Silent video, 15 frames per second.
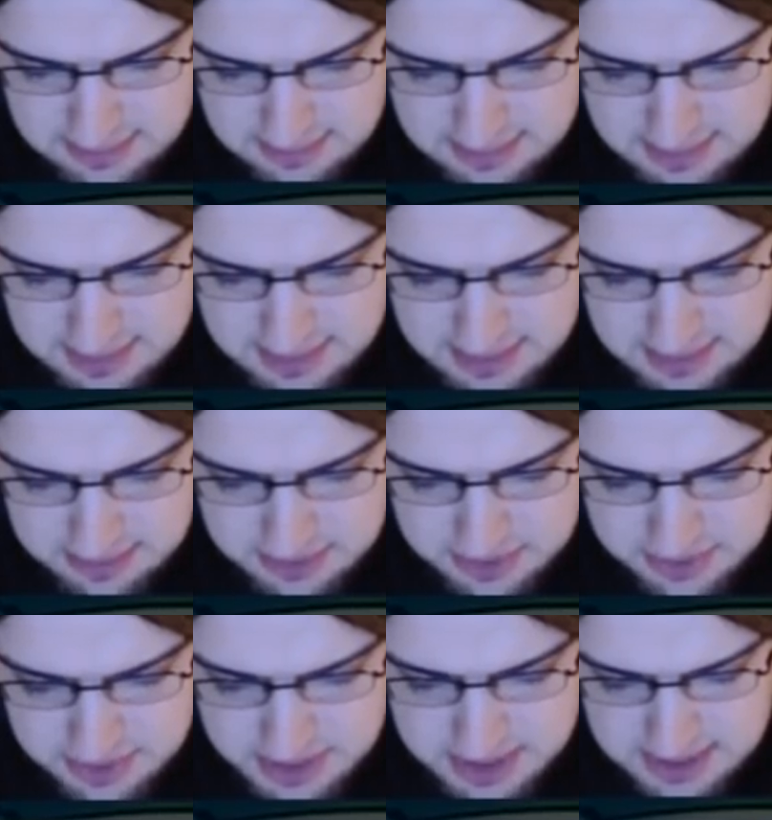And I will
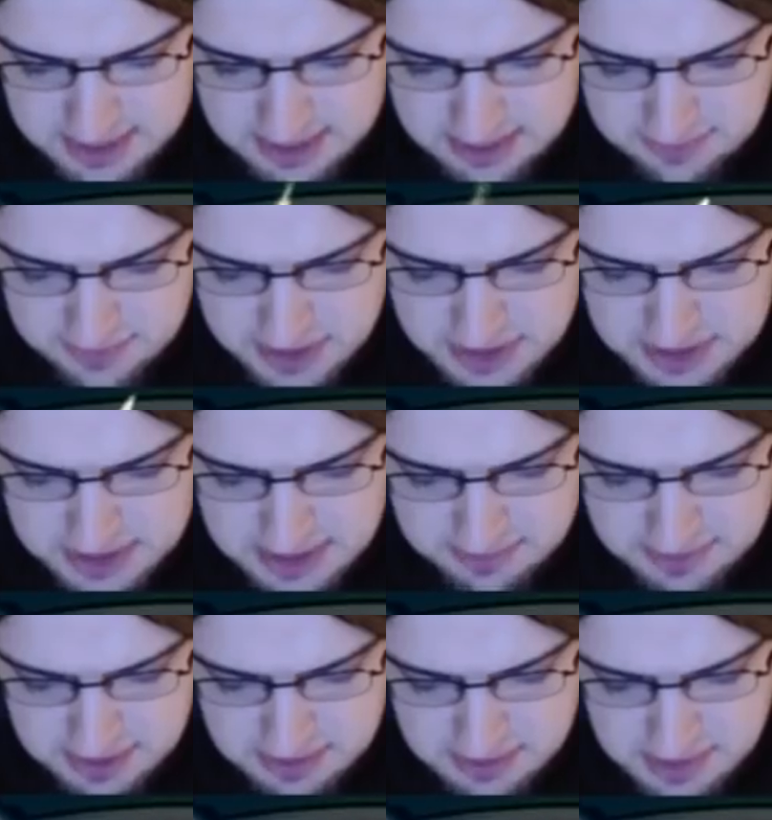try and Z-Conversion
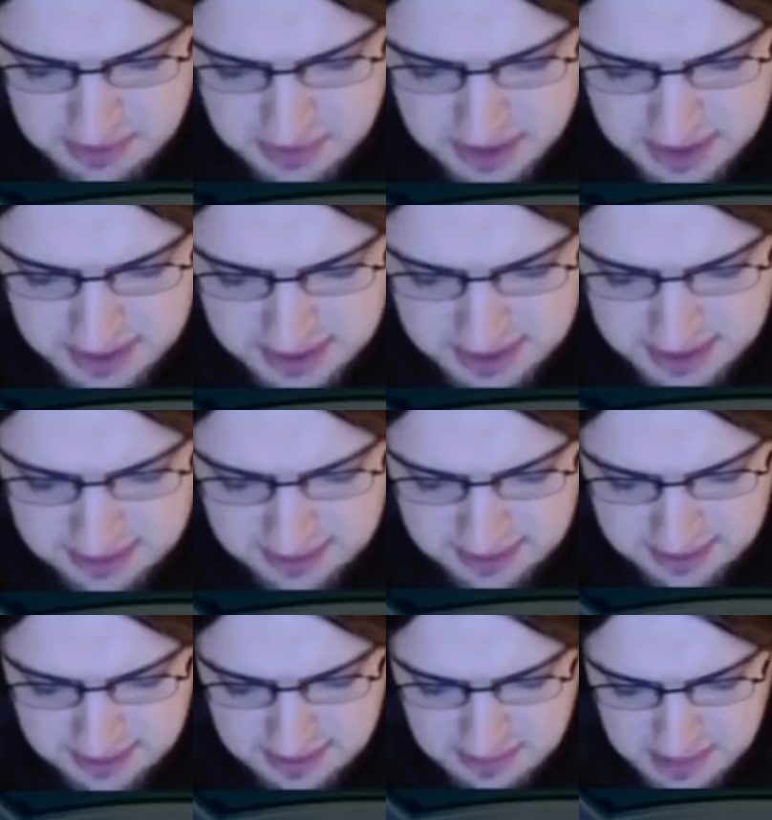even though it won't work. Like,
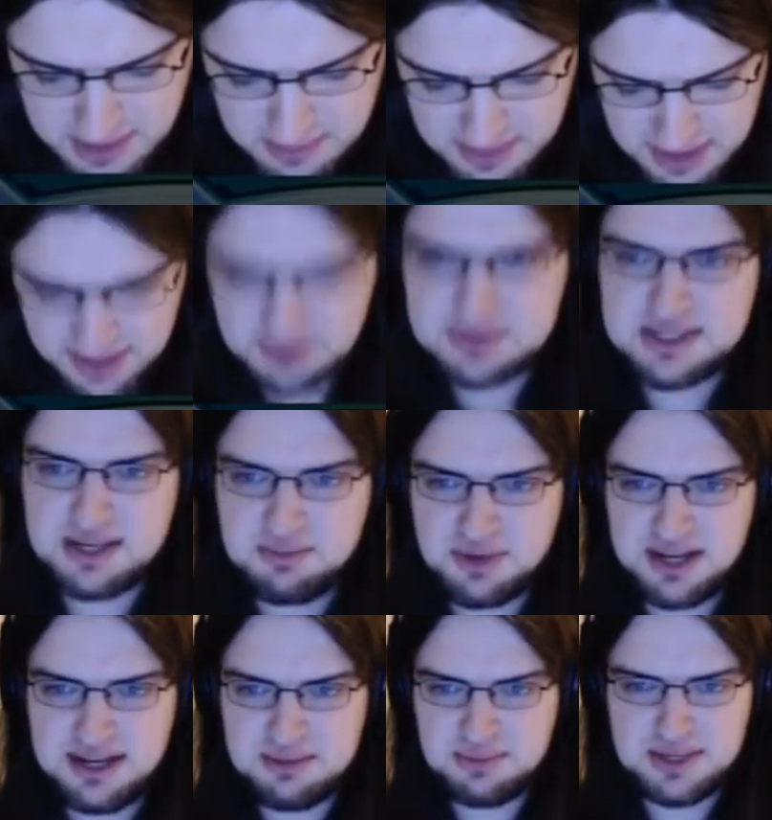in my mind I was going to
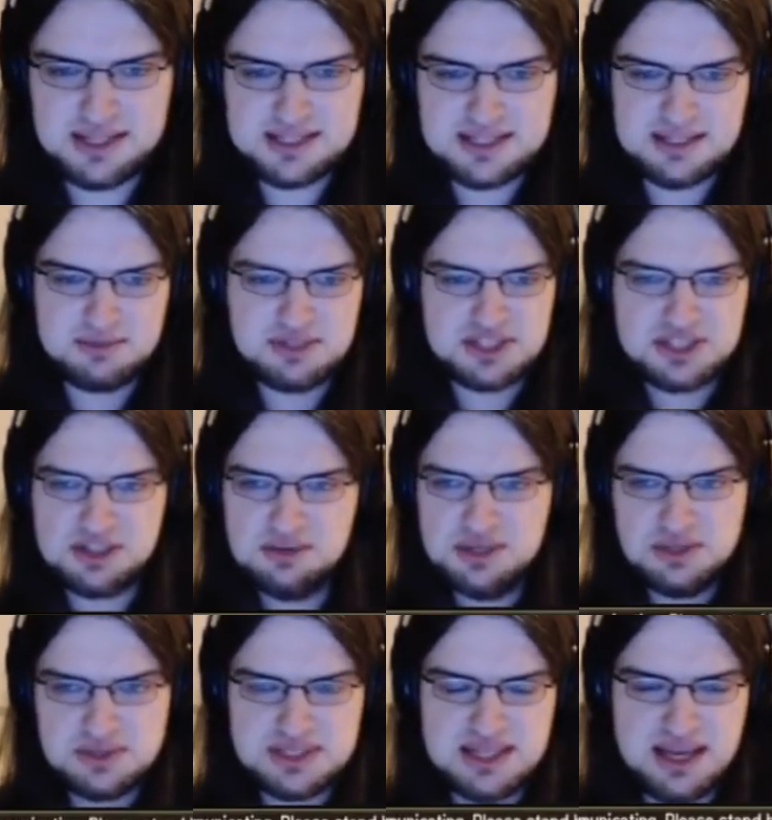Breakneck Blitz because I'm just so
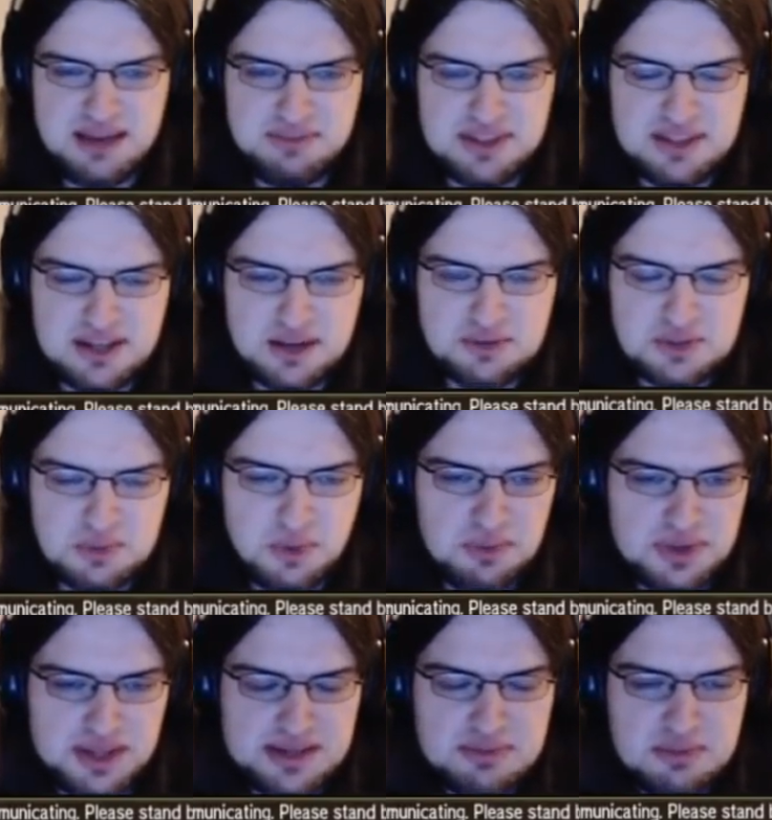used to having the Ghost Bomb
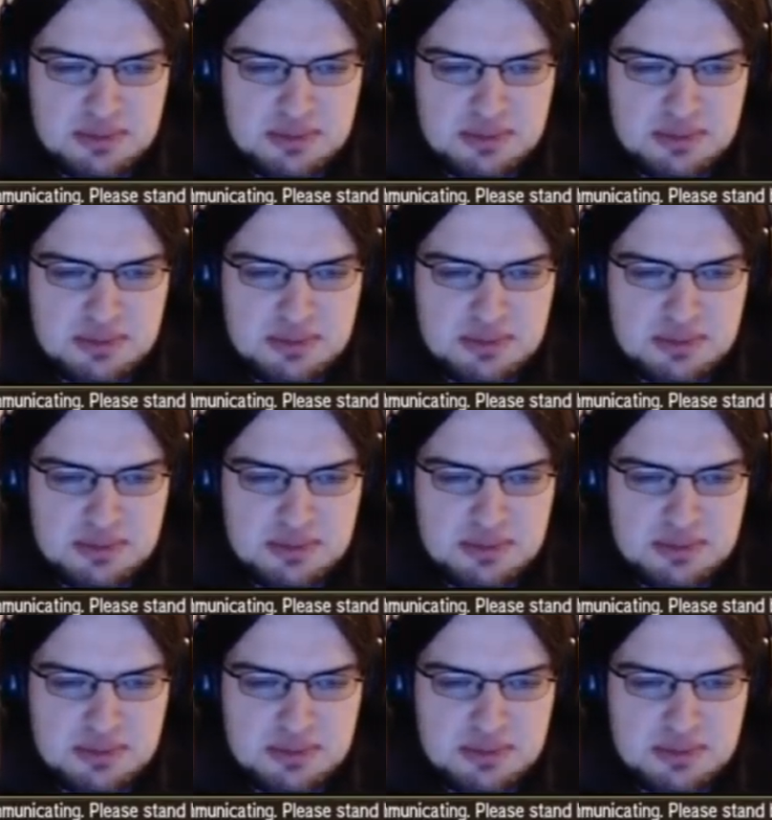with Hyper